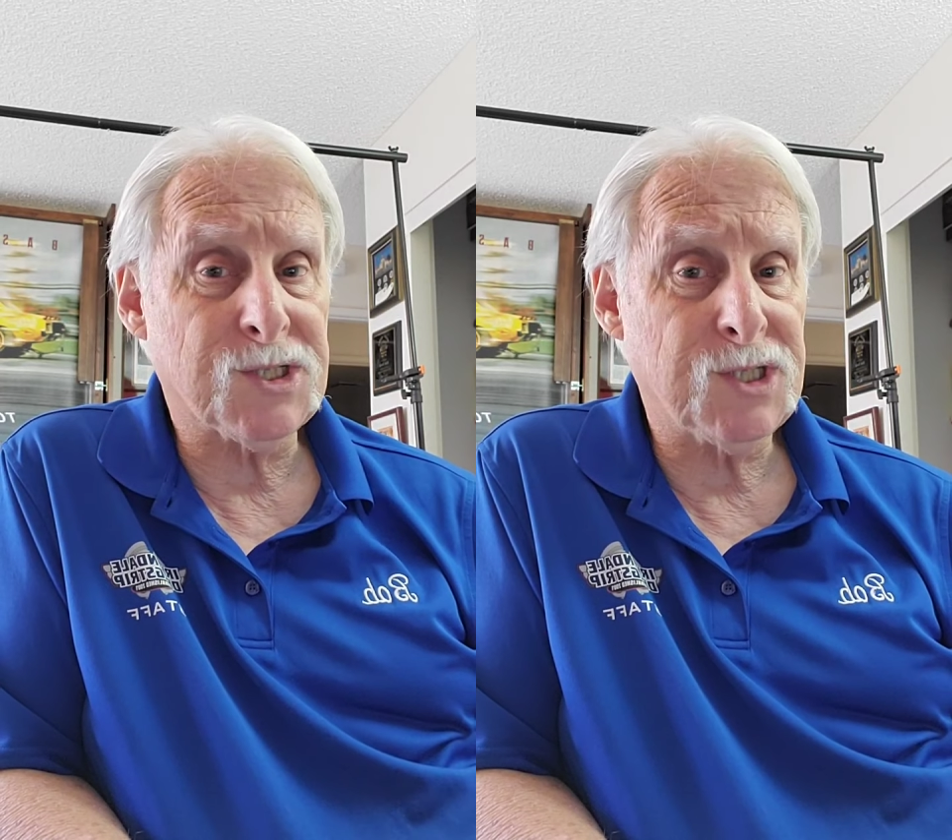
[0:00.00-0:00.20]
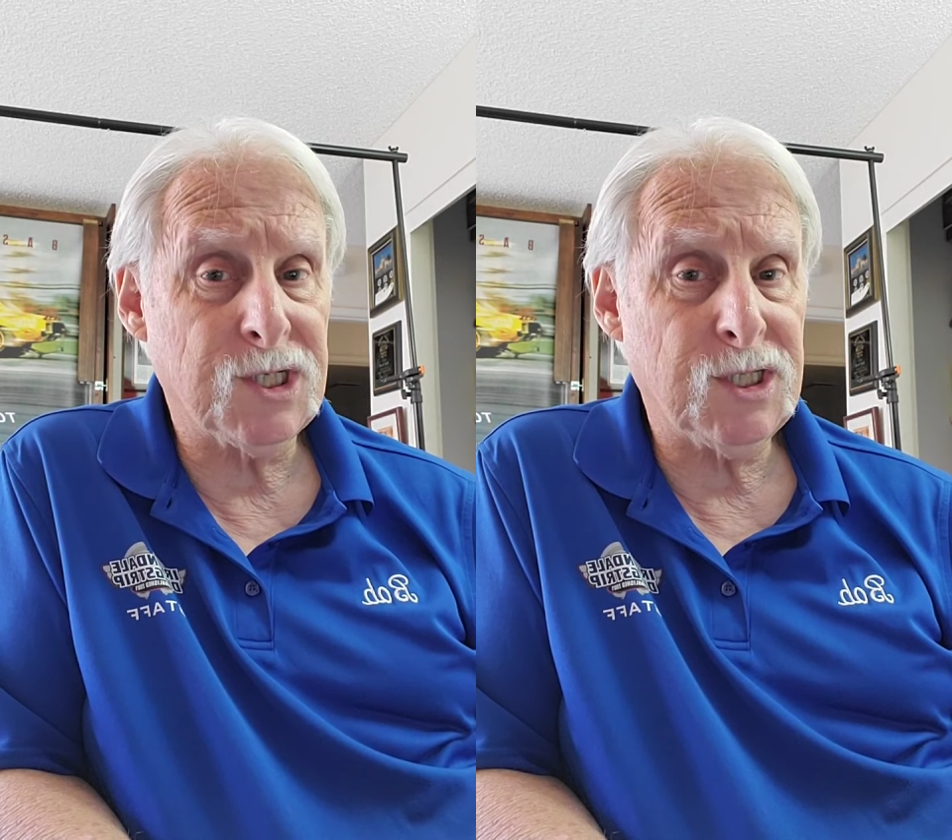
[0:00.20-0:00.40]

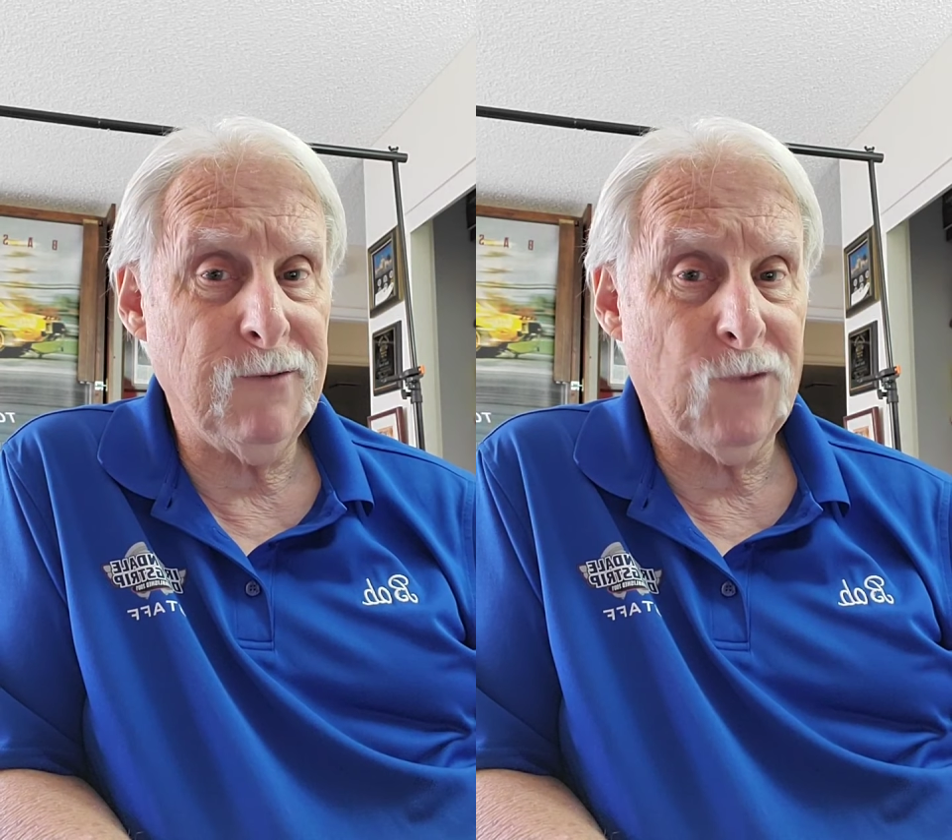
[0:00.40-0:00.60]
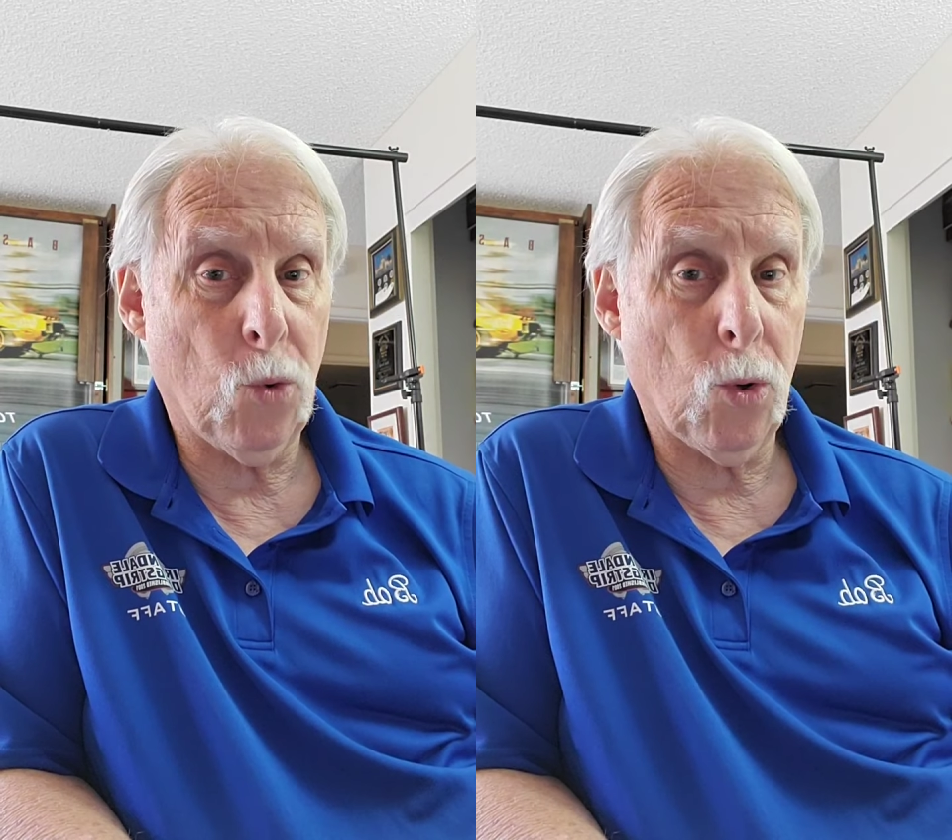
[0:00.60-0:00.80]

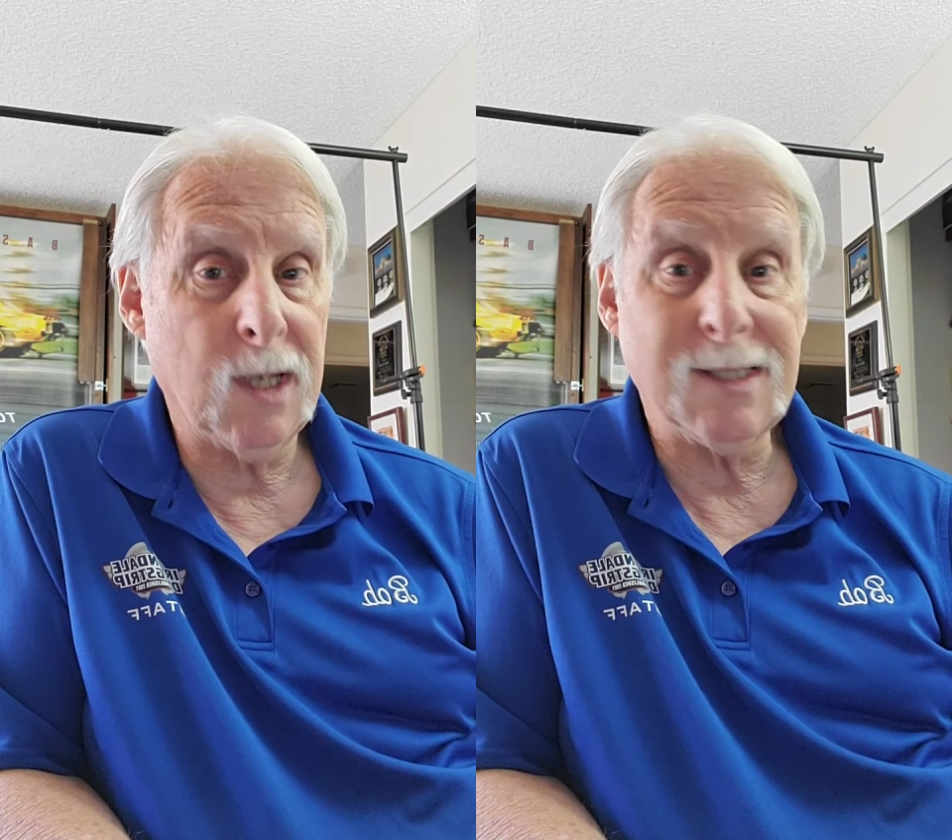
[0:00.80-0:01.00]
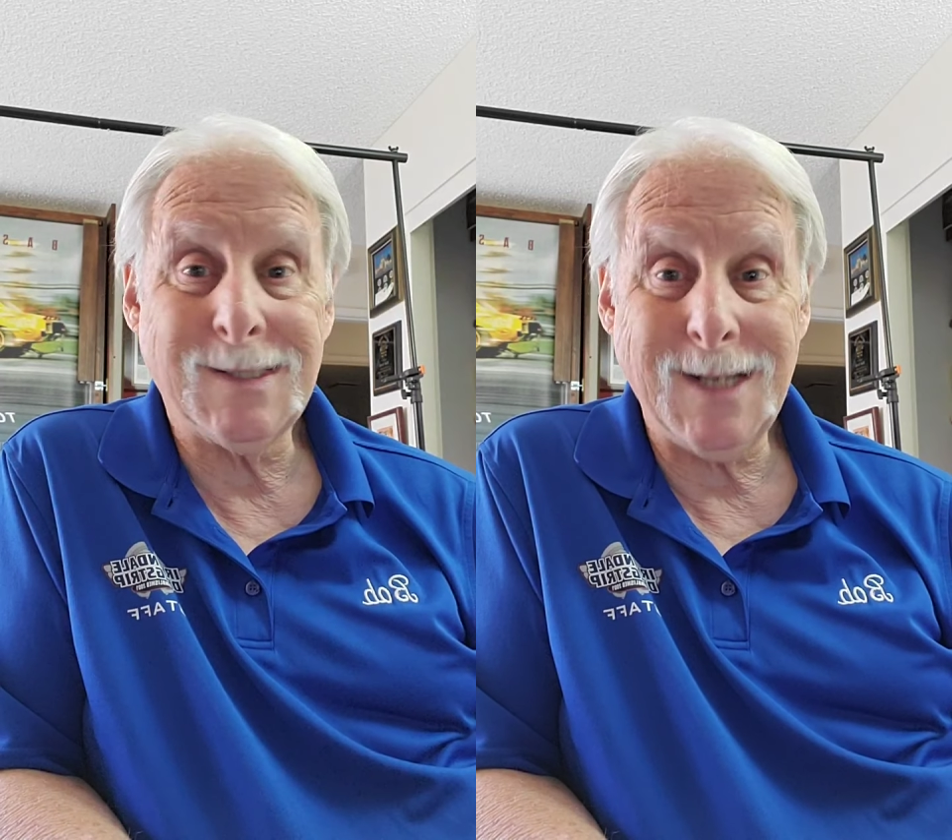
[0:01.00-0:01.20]

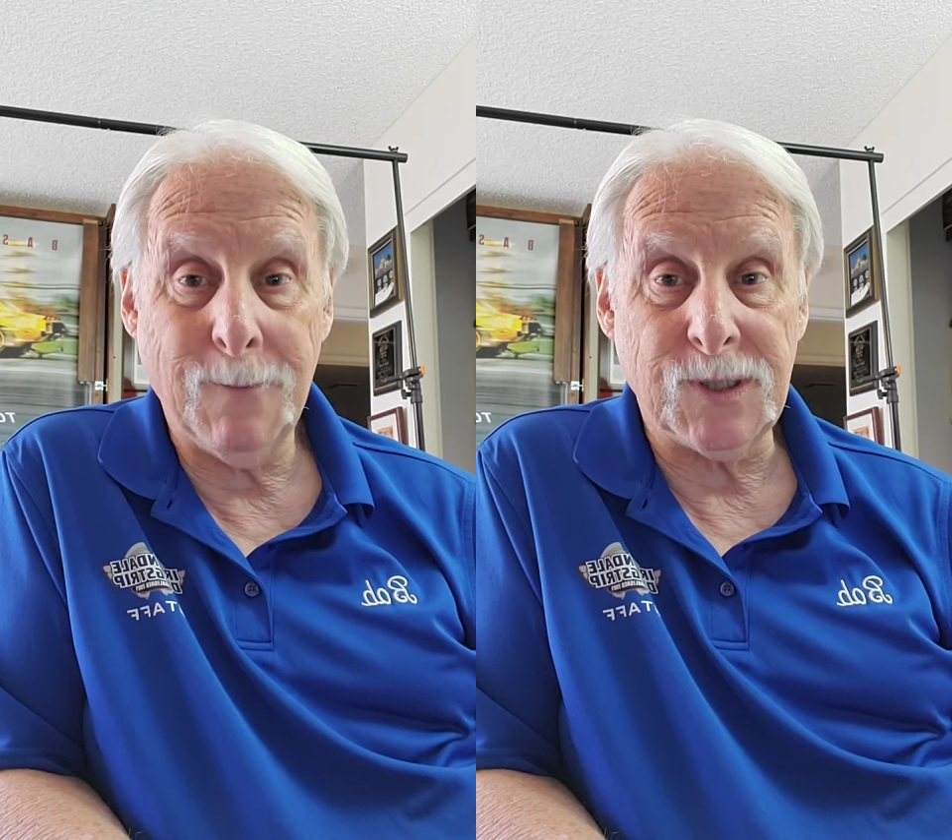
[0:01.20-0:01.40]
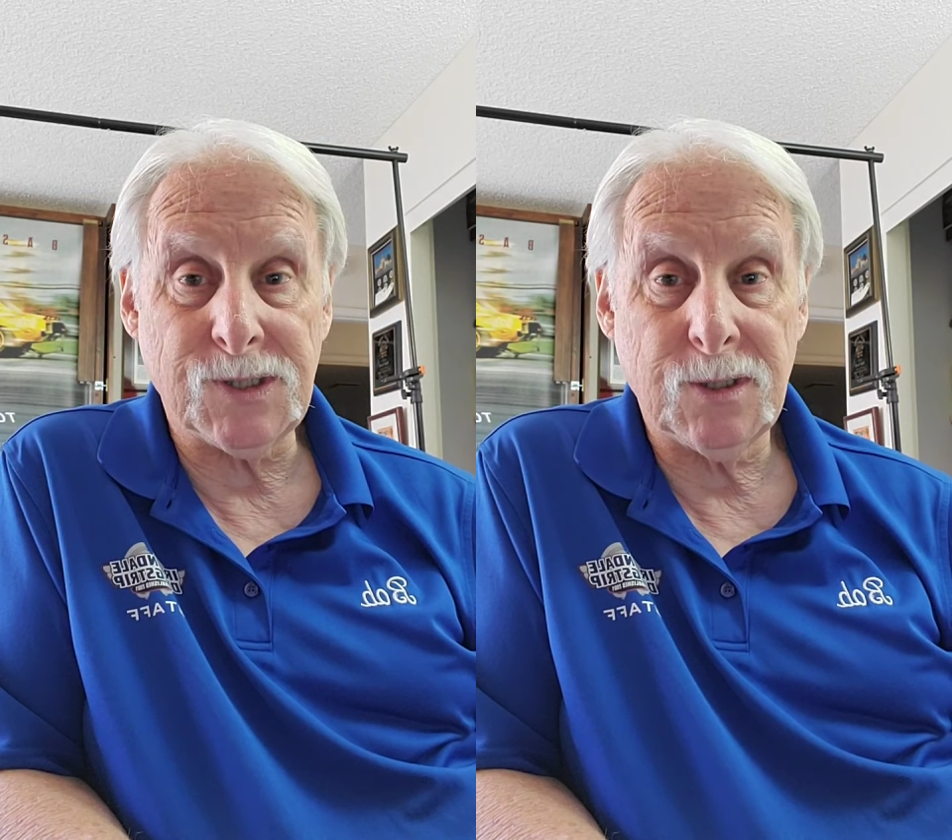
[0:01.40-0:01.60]
64
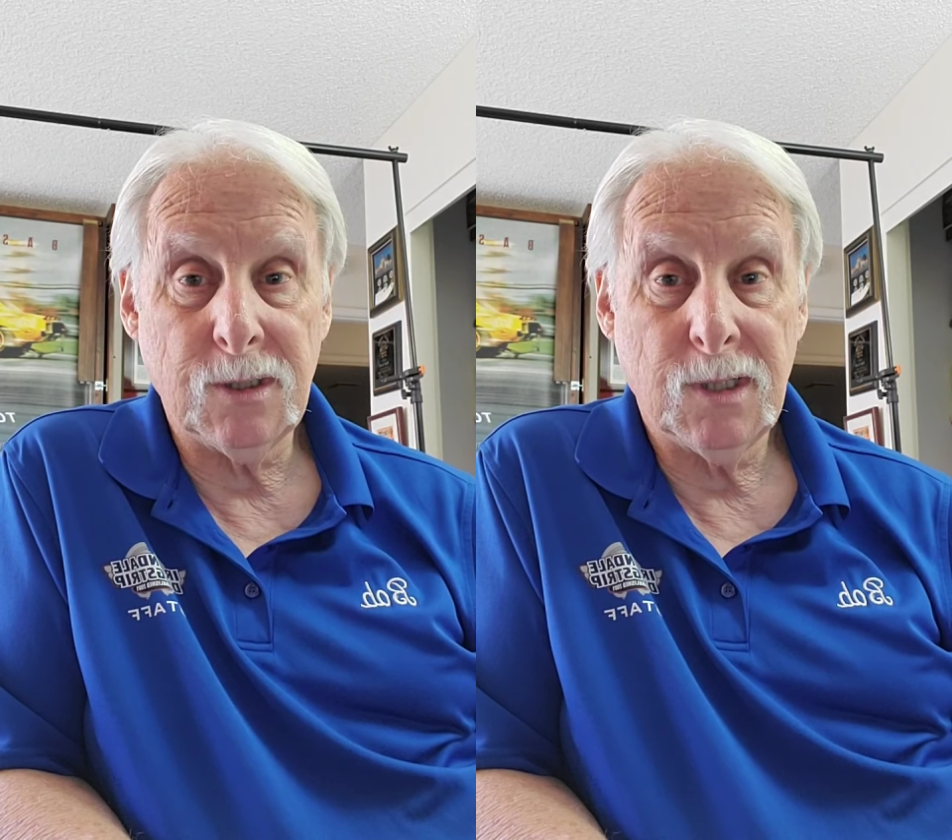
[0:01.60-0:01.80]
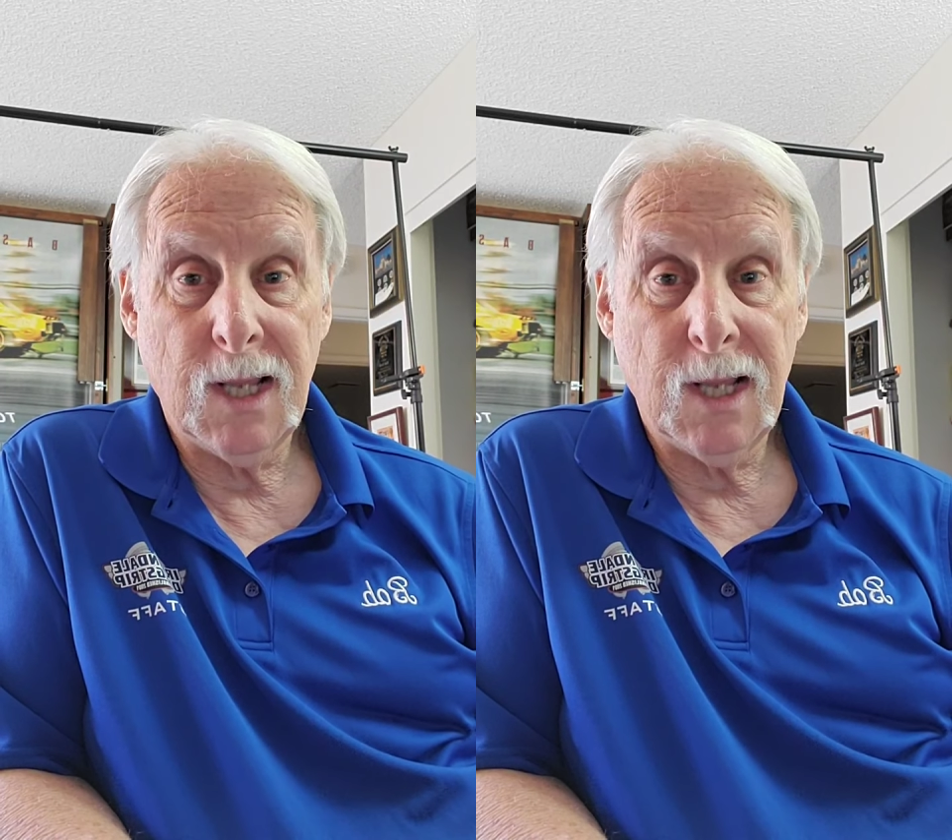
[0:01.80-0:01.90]
Tempest